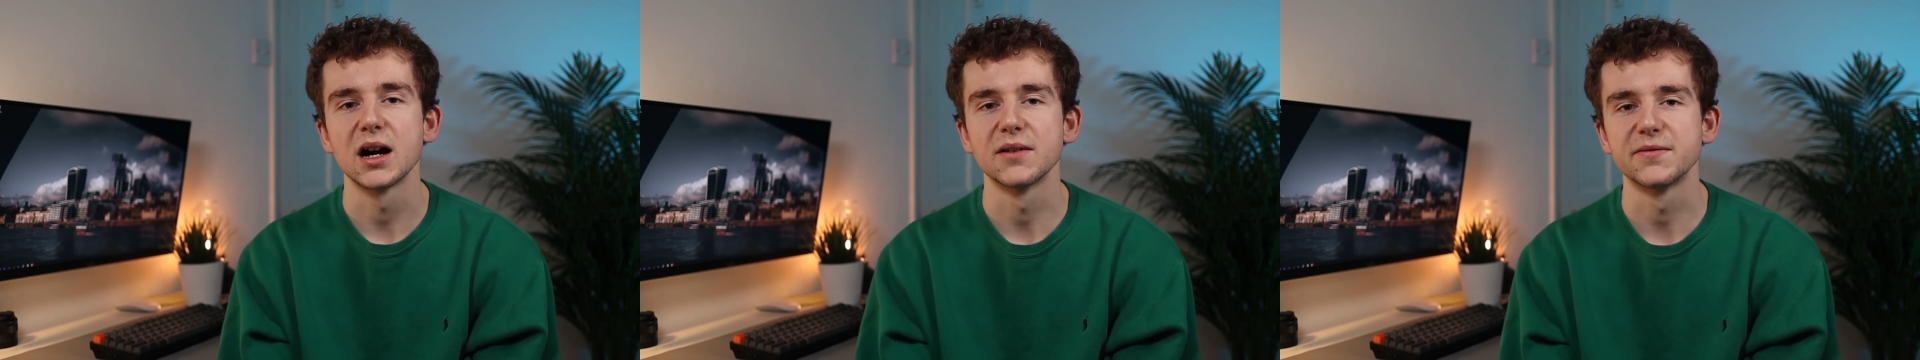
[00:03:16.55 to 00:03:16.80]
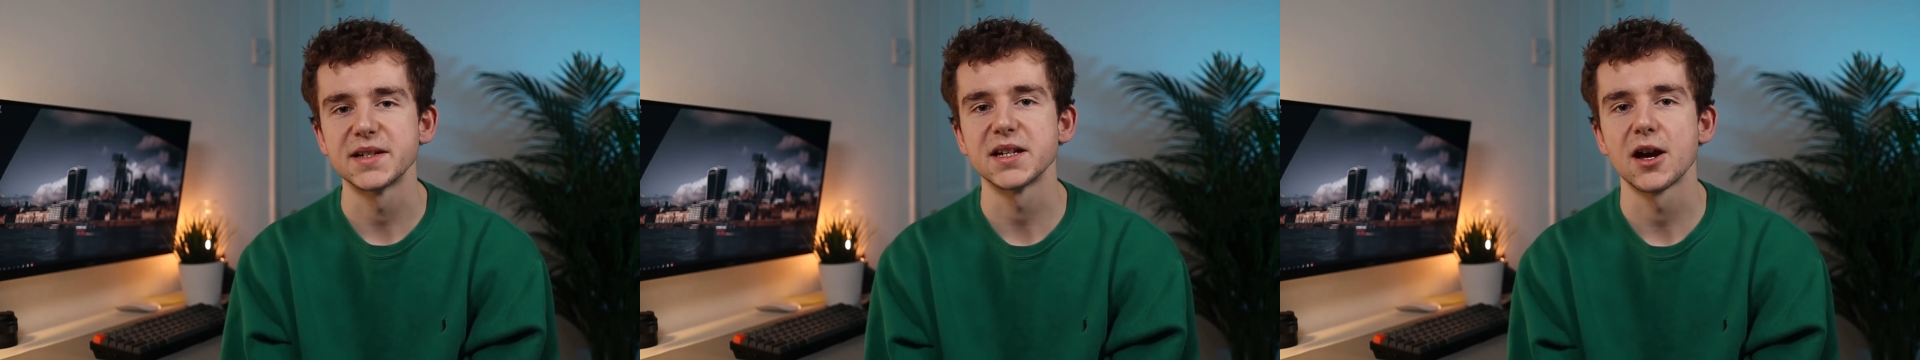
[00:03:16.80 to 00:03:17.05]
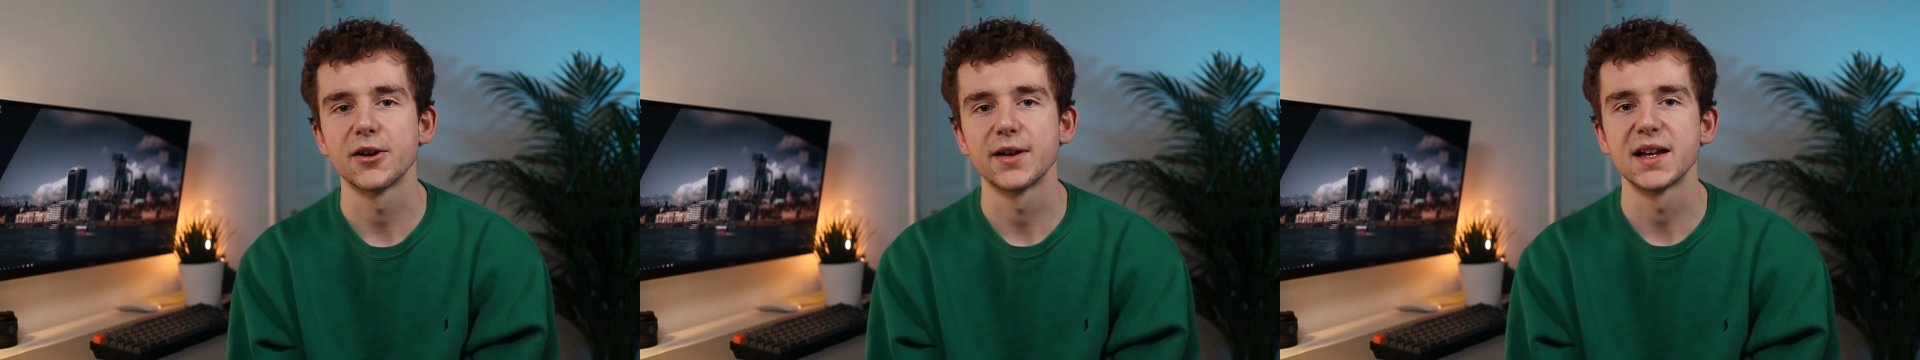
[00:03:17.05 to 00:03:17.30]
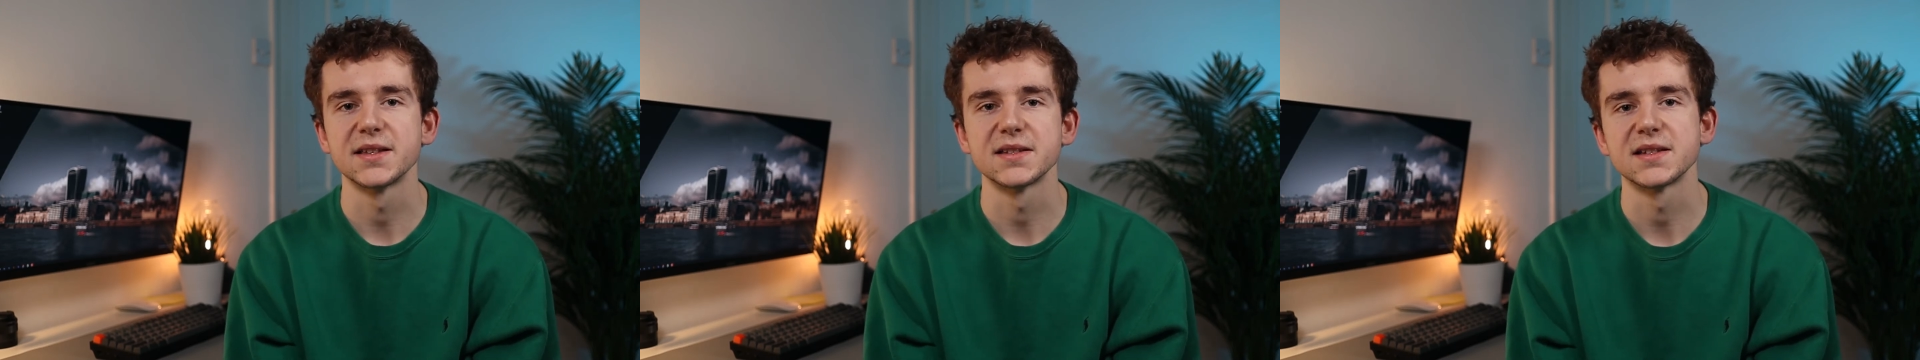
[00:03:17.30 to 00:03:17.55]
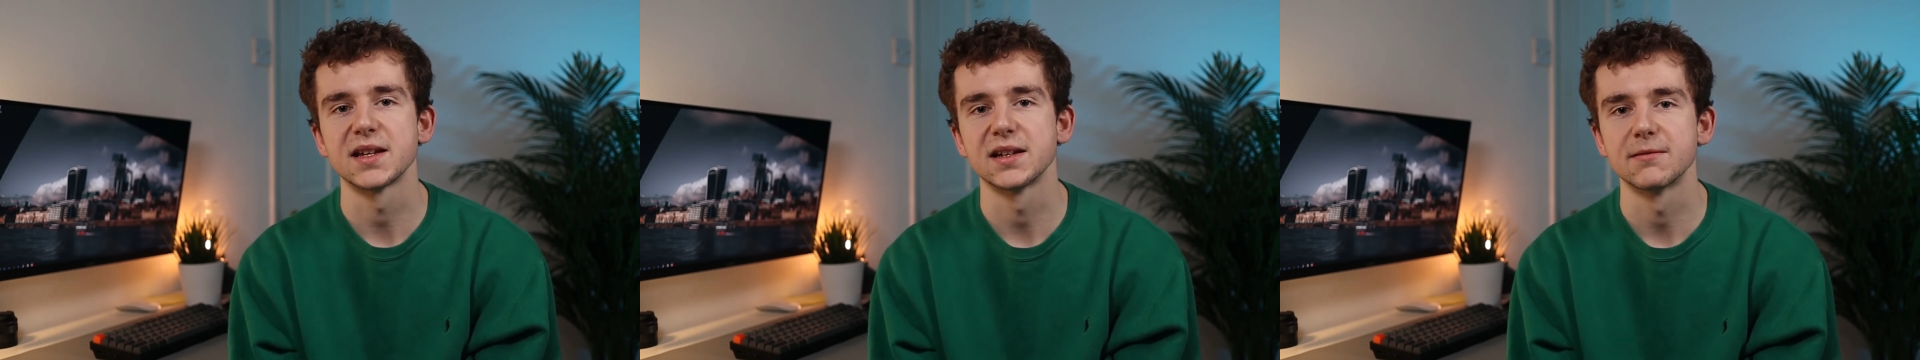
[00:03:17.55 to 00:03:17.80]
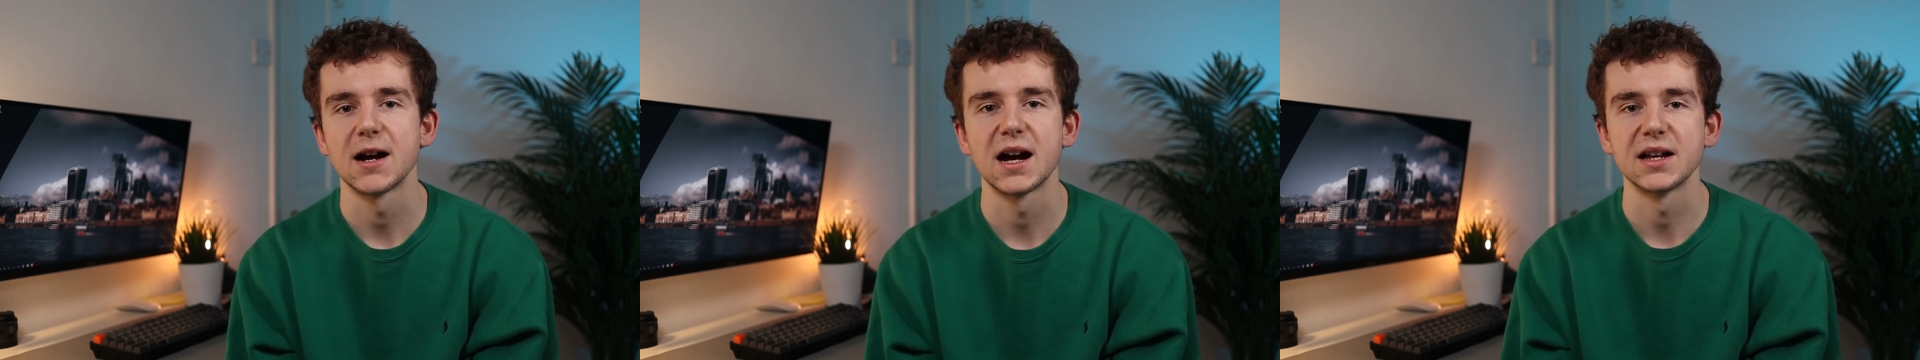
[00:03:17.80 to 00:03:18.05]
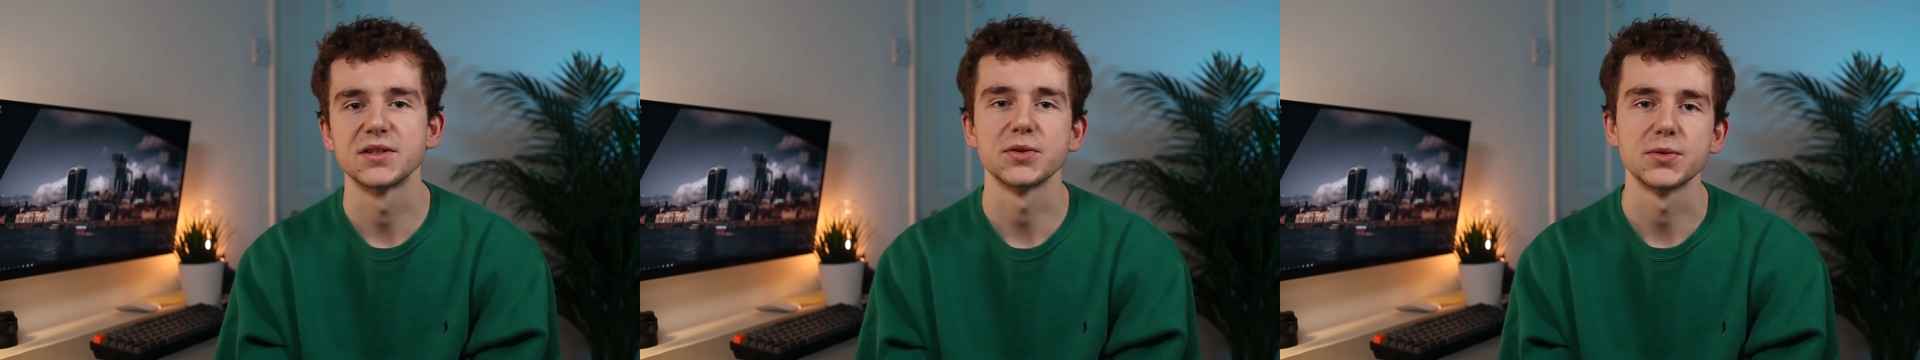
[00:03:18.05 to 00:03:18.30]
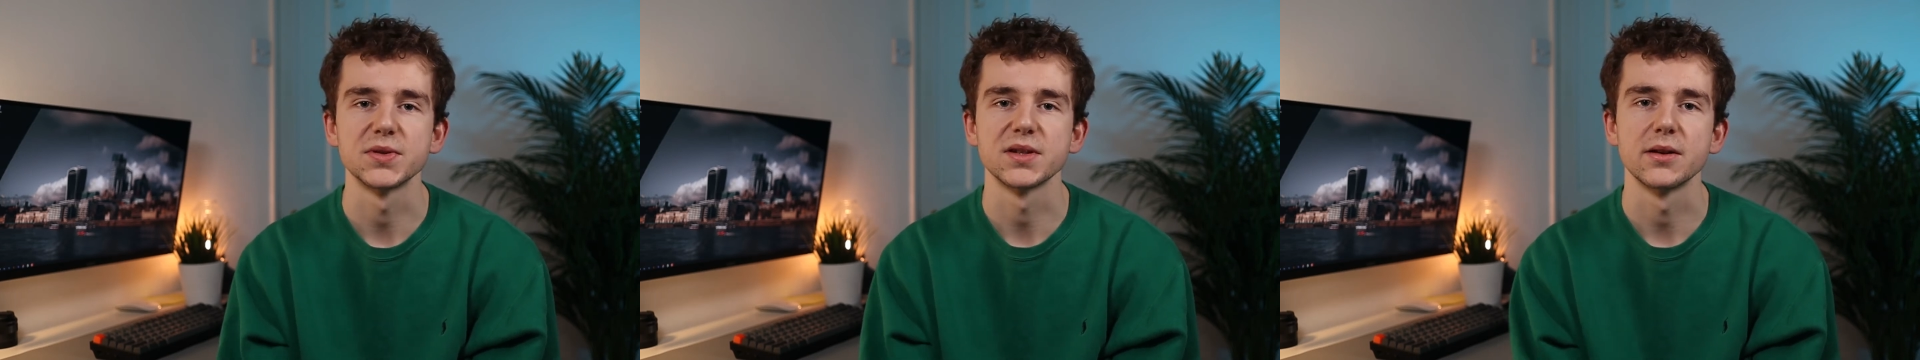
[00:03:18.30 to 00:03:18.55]
video editing, and
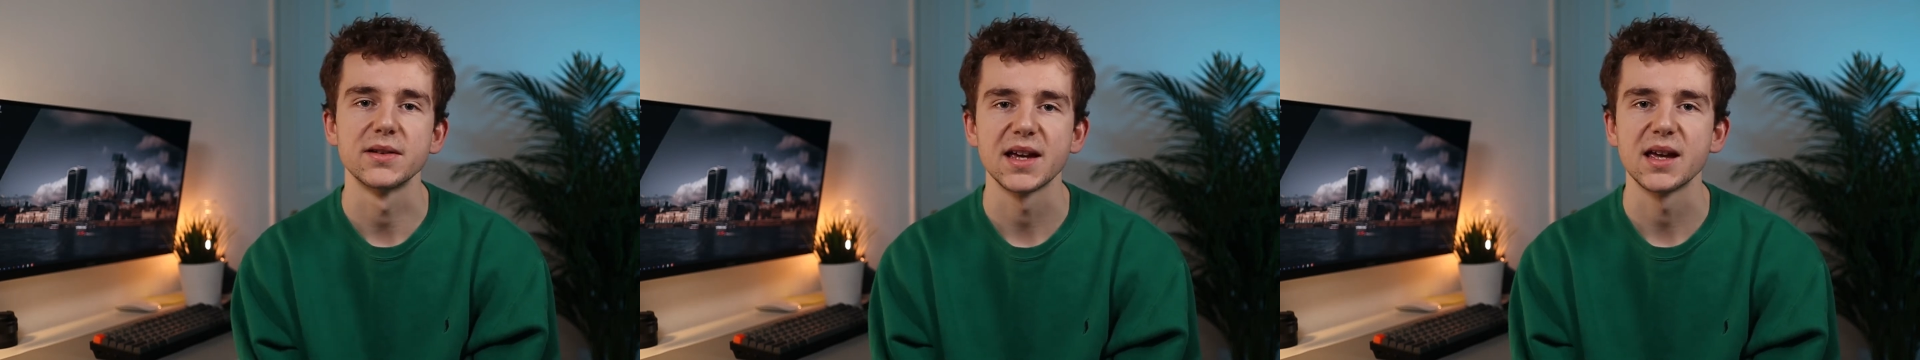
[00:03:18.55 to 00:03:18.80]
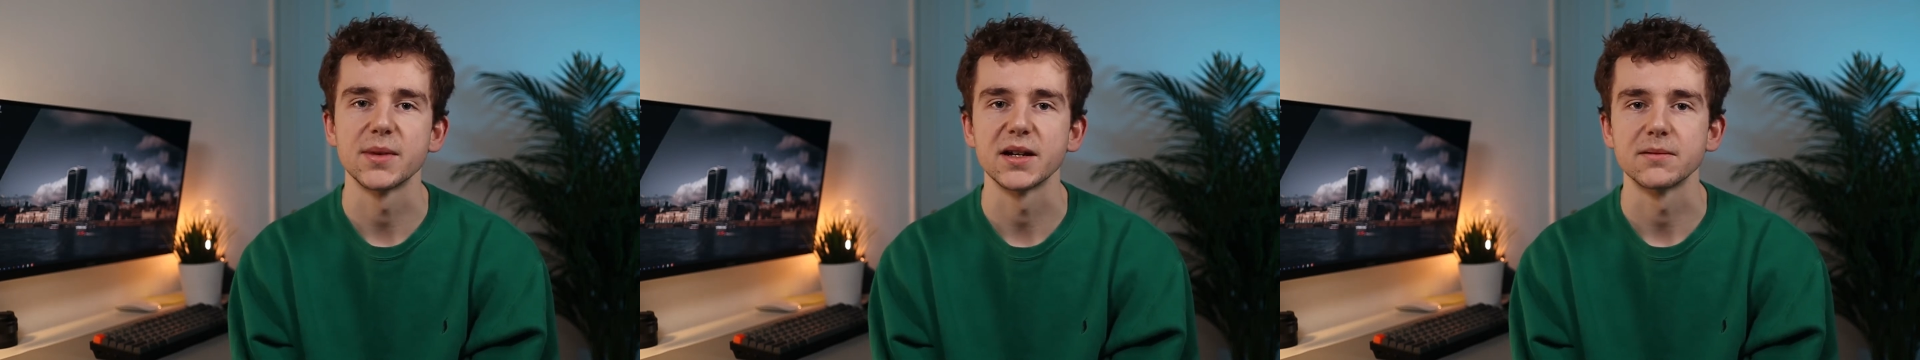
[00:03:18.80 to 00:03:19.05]
also gaming.